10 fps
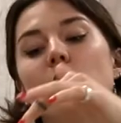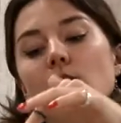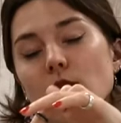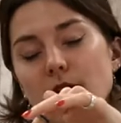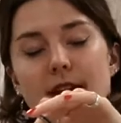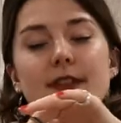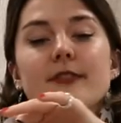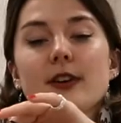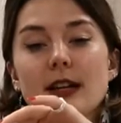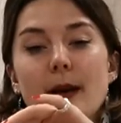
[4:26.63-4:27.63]
you're looking
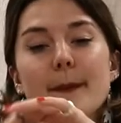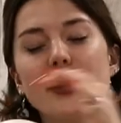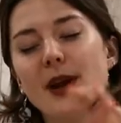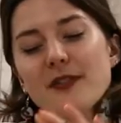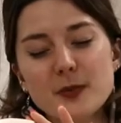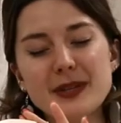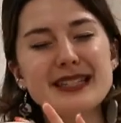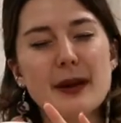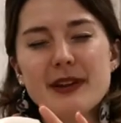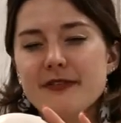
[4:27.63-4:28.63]
for a lump and you have to be
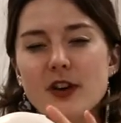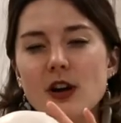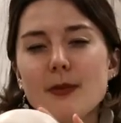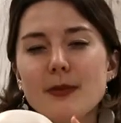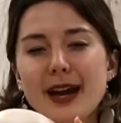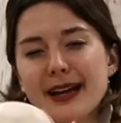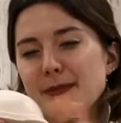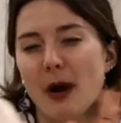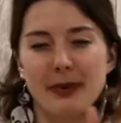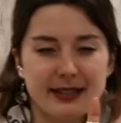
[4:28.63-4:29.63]
semi-firm, like it
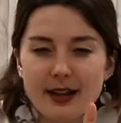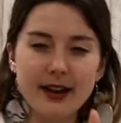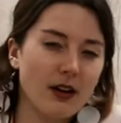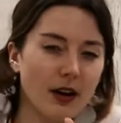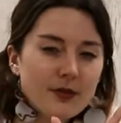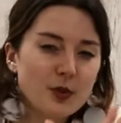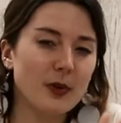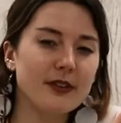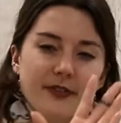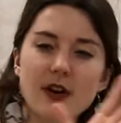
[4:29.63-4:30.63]
might be slightly
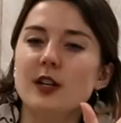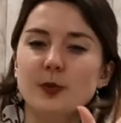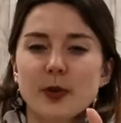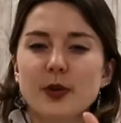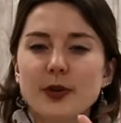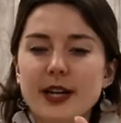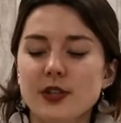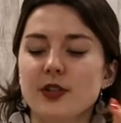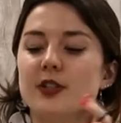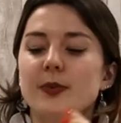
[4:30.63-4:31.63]
uncomfortable at first, but you'll get
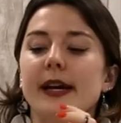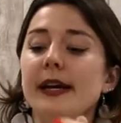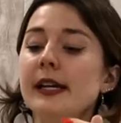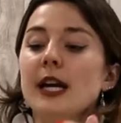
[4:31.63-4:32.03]
used to it.